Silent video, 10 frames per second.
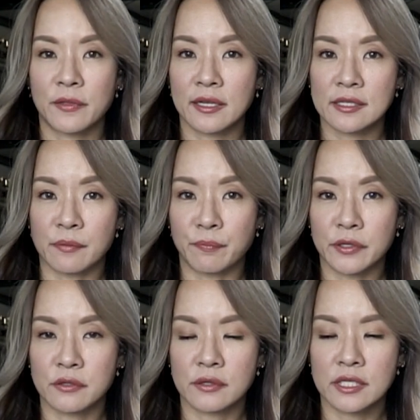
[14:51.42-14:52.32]
things
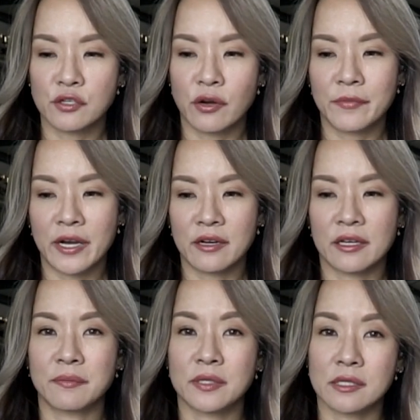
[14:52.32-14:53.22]
simple. So Instagram kind of
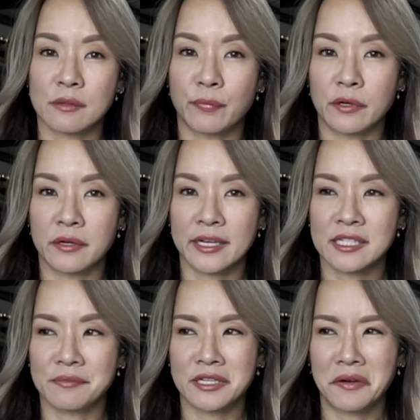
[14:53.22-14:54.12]
keeps it simple,
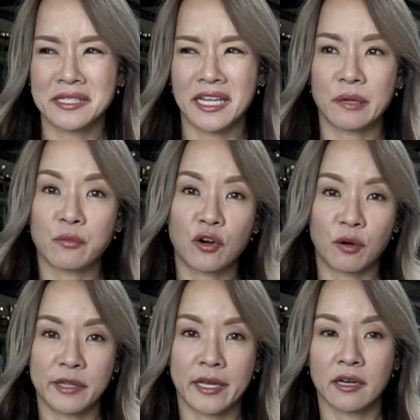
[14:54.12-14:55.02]
except now it's getting more
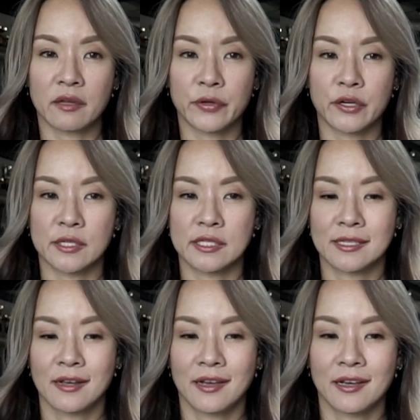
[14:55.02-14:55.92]
complicated
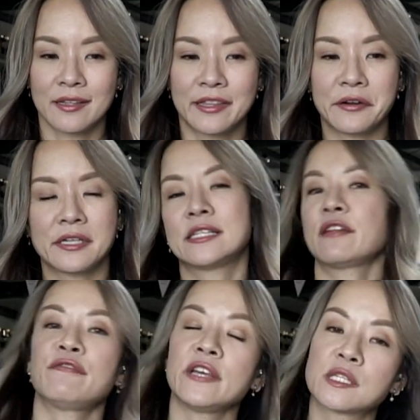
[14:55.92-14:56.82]
because there is
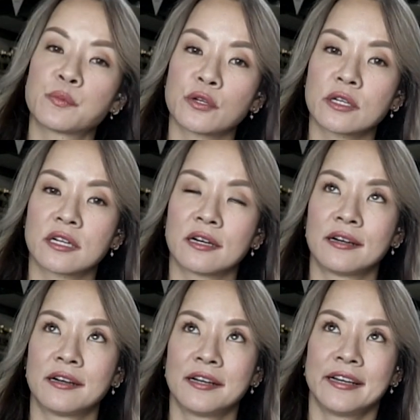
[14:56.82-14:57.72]
that Facebook
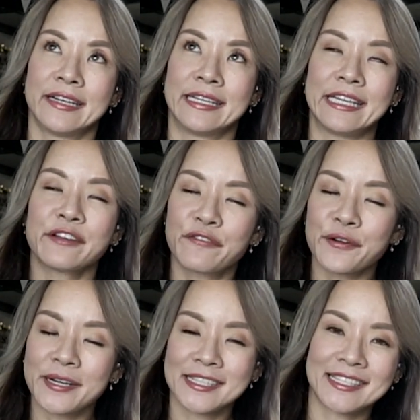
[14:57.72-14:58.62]

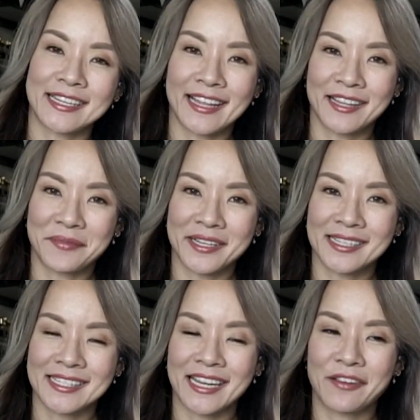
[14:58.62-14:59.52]
influence and
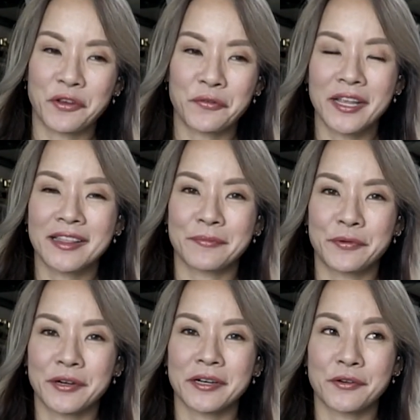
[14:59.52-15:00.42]
elements. And if you read the
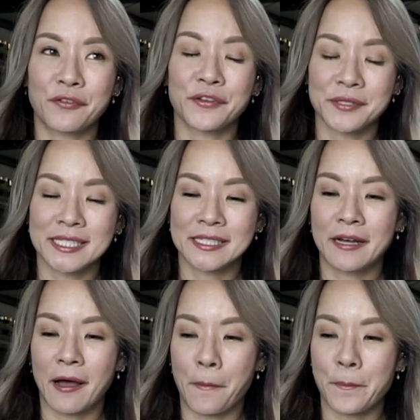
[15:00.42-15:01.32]
book No
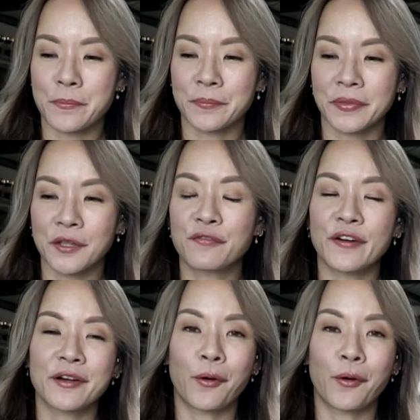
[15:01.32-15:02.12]
Filter, you'll find